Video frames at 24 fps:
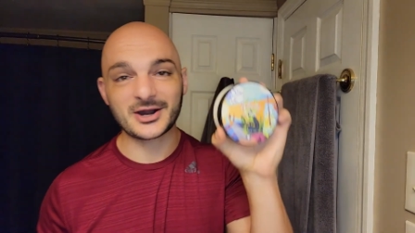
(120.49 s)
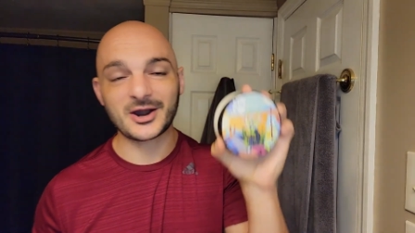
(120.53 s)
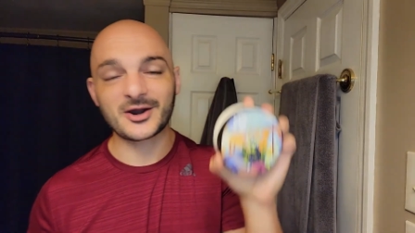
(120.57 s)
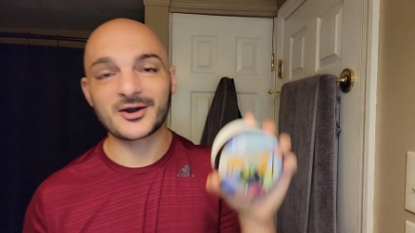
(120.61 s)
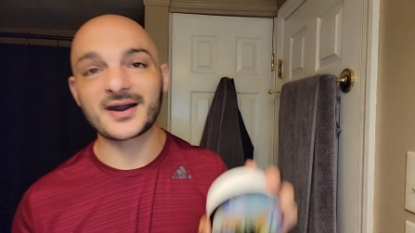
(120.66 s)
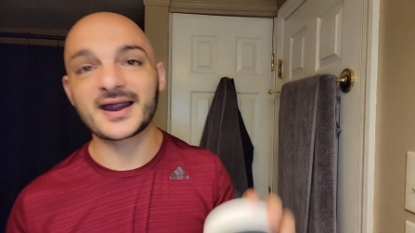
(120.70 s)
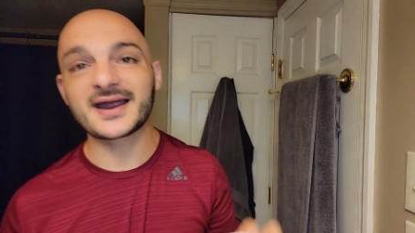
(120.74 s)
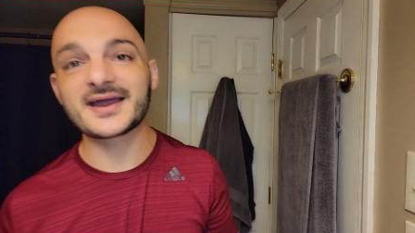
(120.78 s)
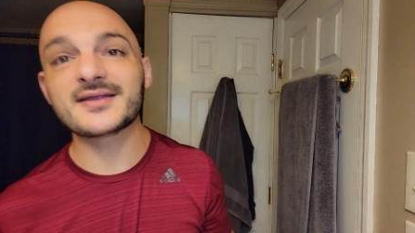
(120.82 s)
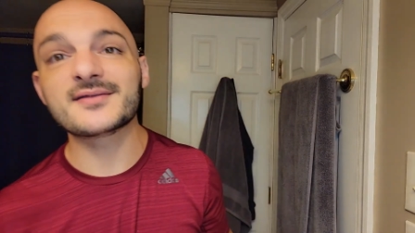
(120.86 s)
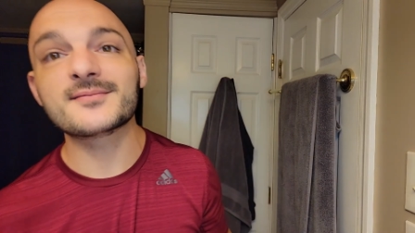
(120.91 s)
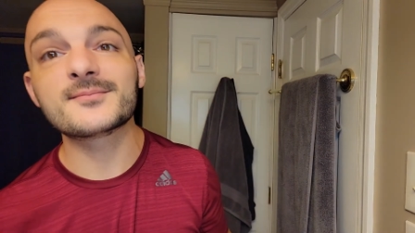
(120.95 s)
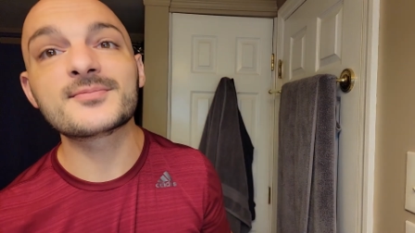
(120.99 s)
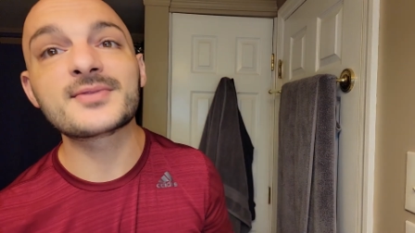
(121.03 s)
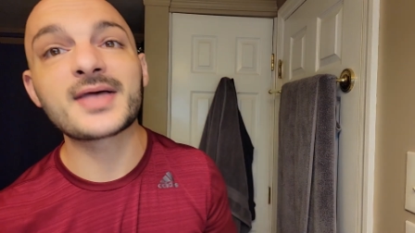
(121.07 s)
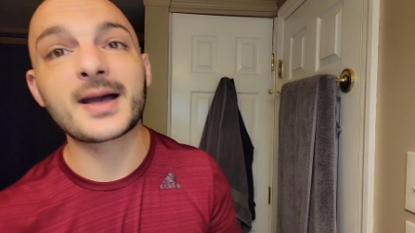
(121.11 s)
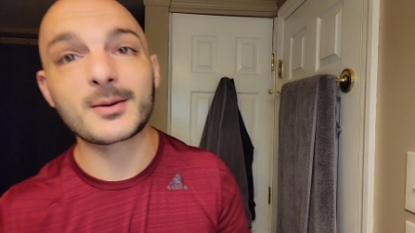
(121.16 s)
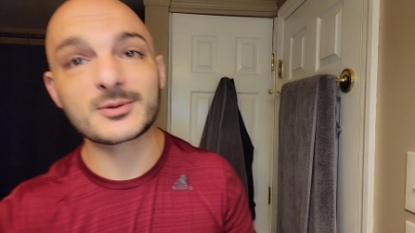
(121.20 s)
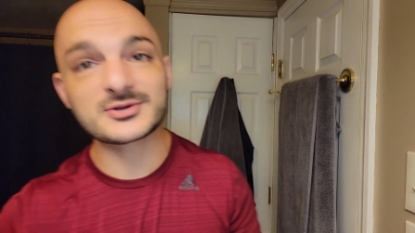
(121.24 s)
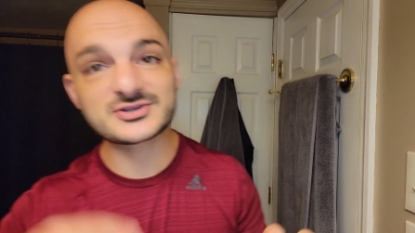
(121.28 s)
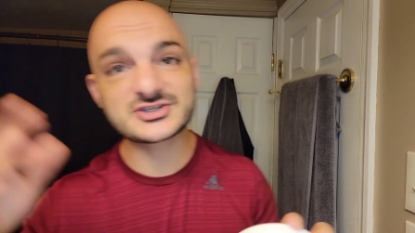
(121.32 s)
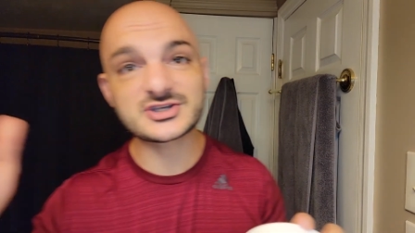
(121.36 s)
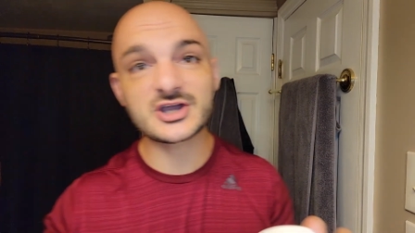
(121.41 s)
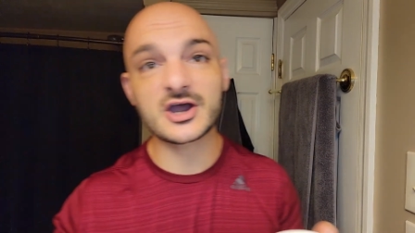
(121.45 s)
all right?
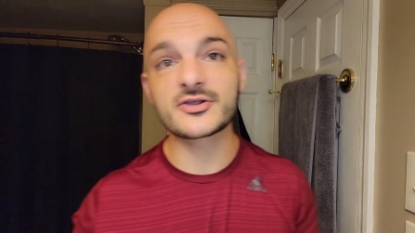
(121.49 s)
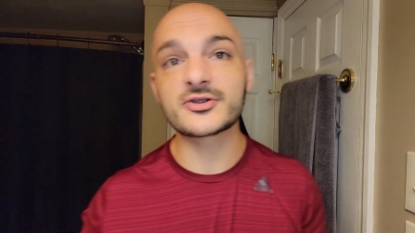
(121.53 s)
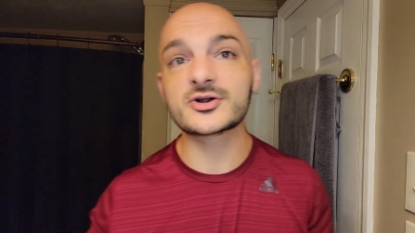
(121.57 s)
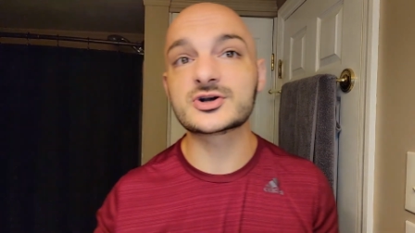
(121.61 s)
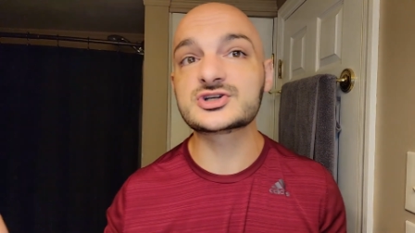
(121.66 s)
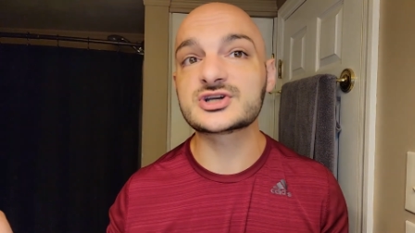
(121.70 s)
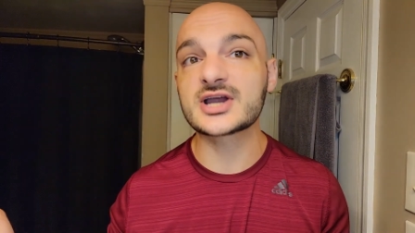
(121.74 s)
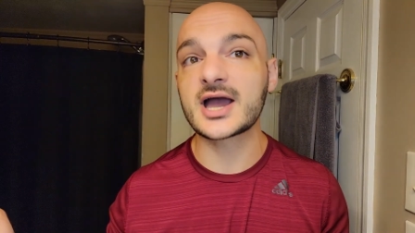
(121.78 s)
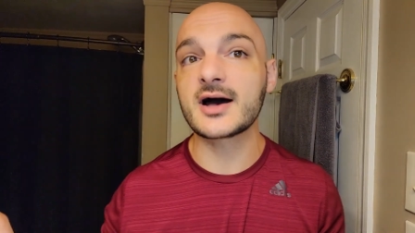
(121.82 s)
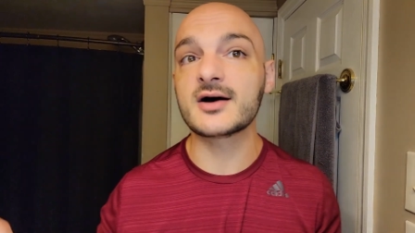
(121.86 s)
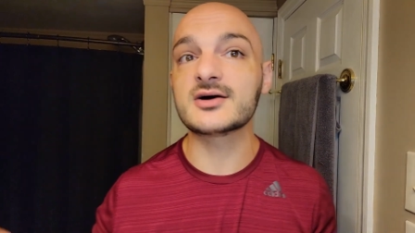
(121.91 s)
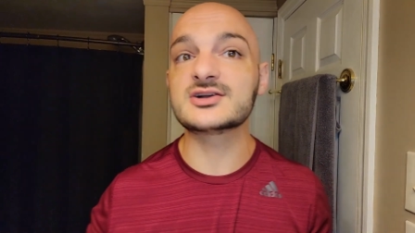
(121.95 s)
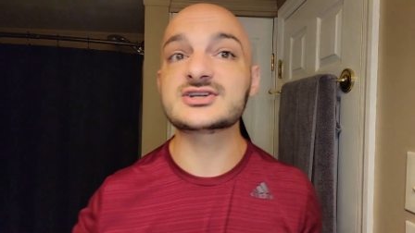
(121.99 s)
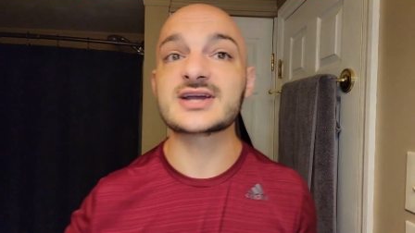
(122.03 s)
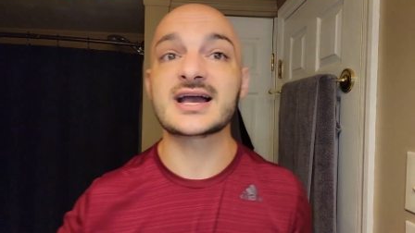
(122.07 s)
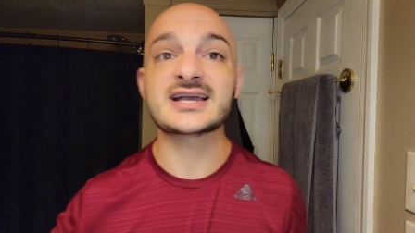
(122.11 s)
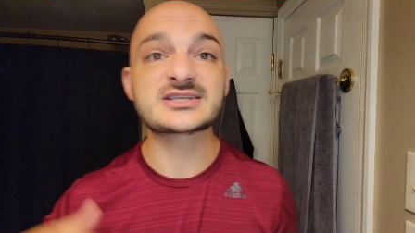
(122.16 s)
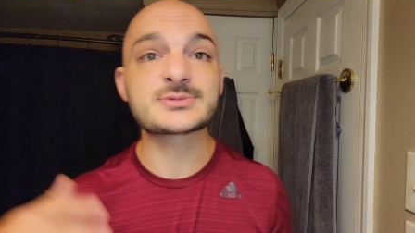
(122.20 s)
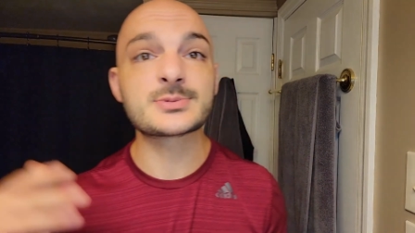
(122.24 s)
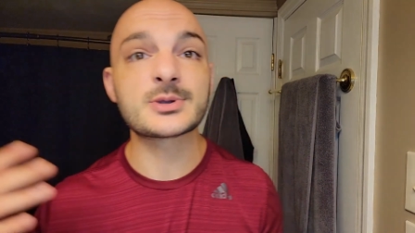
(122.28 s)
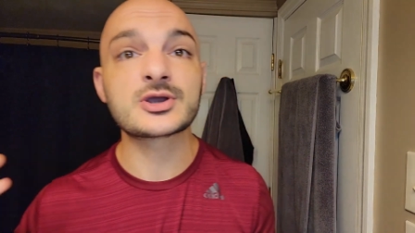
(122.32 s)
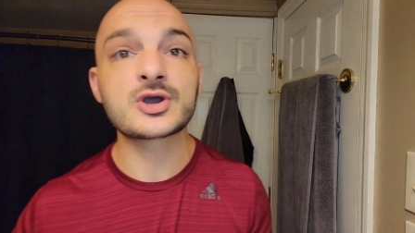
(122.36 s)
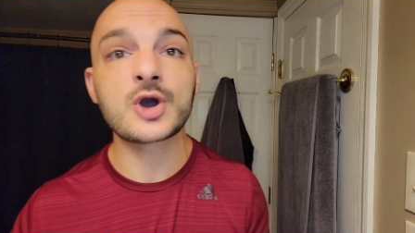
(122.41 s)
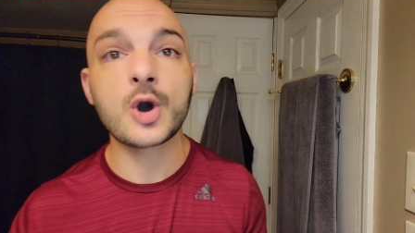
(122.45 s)
That was the other challenge. It has
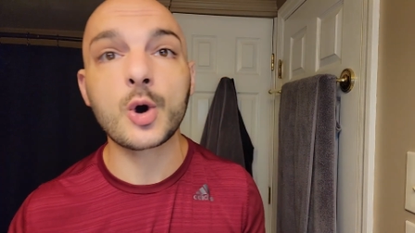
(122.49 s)
to be a